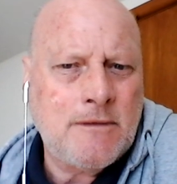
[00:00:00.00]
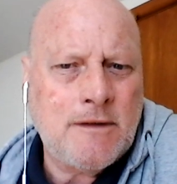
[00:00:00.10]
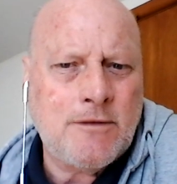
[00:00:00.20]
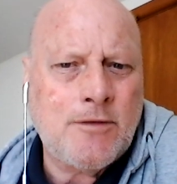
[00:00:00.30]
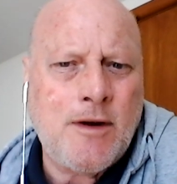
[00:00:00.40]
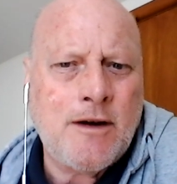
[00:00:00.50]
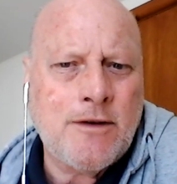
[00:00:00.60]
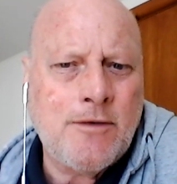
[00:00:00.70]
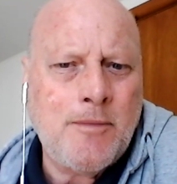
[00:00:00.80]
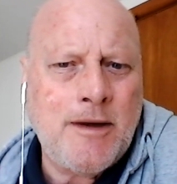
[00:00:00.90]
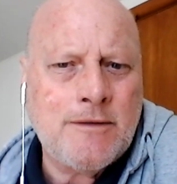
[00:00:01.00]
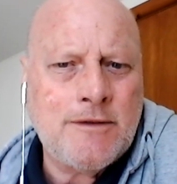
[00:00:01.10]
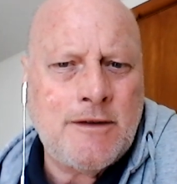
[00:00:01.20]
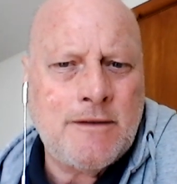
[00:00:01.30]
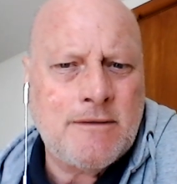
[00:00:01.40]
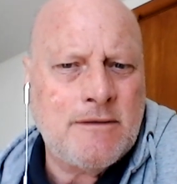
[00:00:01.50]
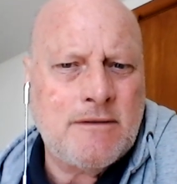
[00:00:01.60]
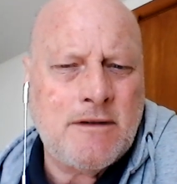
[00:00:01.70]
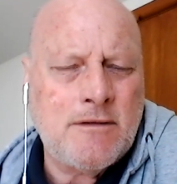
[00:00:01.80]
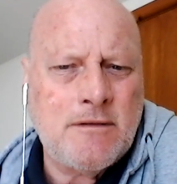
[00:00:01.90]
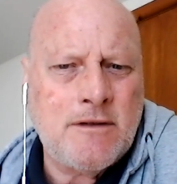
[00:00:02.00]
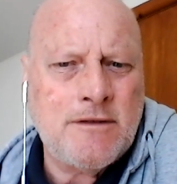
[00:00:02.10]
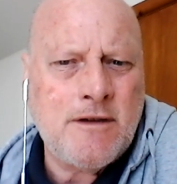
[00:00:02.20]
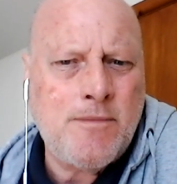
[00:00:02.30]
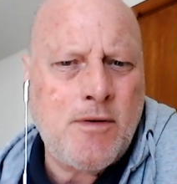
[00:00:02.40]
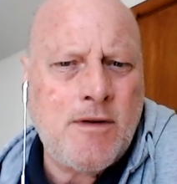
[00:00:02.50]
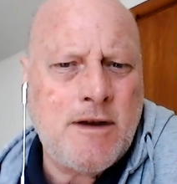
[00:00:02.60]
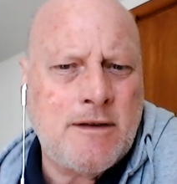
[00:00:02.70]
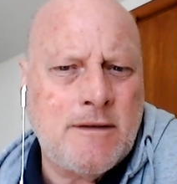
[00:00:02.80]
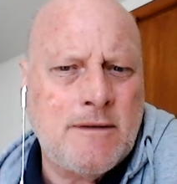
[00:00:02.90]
Don't want to argue about it. There's no point.